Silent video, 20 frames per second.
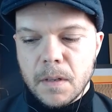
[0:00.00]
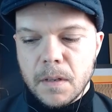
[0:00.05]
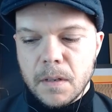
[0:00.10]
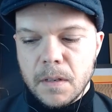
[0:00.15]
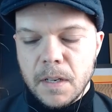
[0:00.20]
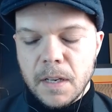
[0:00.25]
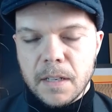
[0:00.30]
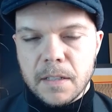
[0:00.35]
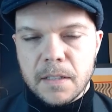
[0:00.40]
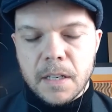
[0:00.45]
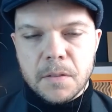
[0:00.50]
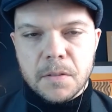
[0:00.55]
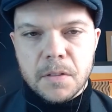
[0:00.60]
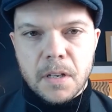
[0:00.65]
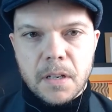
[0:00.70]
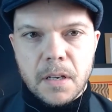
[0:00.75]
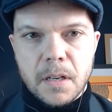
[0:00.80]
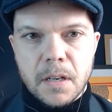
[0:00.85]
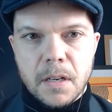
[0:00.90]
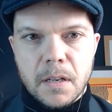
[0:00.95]
Yeah, it sounds
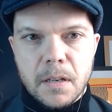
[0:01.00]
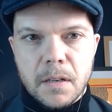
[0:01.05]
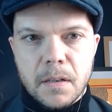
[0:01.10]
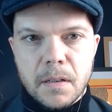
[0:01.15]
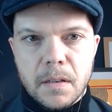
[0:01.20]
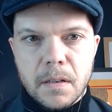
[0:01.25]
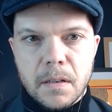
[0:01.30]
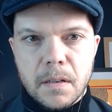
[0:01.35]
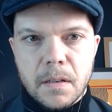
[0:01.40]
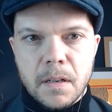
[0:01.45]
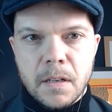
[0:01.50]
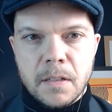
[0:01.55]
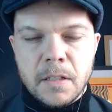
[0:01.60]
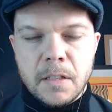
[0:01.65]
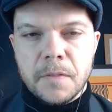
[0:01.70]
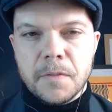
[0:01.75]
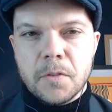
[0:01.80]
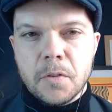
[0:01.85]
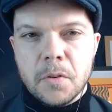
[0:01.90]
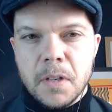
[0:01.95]
like a, a
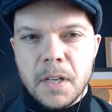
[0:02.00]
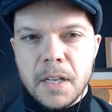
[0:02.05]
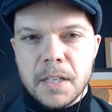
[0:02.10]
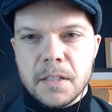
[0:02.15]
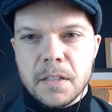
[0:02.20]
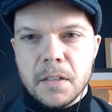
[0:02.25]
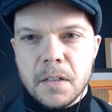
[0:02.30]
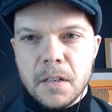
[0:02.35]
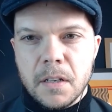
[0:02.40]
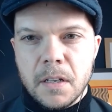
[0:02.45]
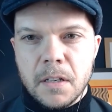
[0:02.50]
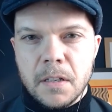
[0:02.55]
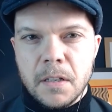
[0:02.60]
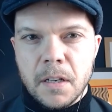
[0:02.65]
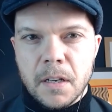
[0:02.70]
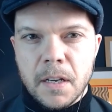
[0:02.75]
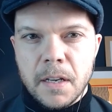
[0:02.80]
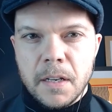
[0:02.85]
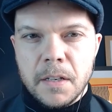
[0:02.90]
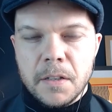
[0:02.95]
difficult lesson at a
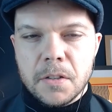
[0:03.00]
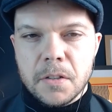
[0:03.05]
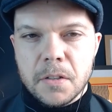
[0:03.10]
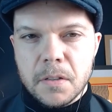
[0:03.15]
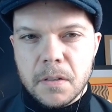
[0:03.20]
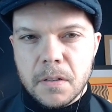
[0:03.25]
young age.